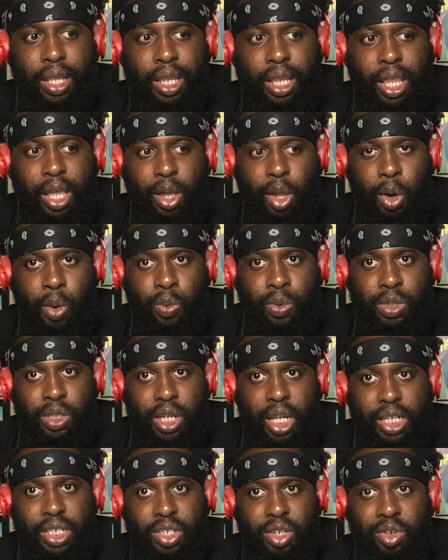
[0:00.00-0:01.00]
that there was
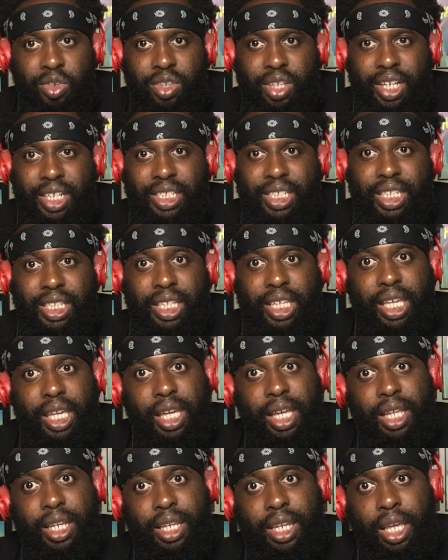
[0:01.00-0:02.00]
like certain things that the
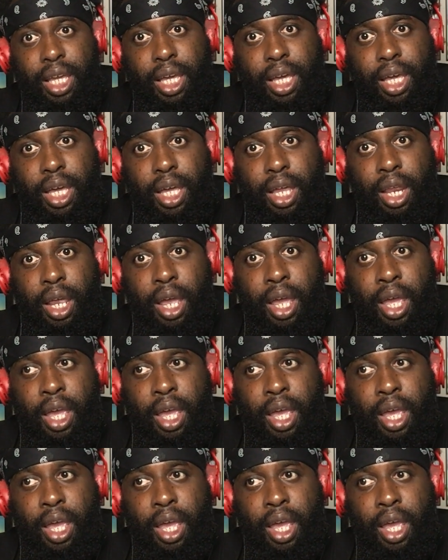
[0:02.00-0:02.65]
kid did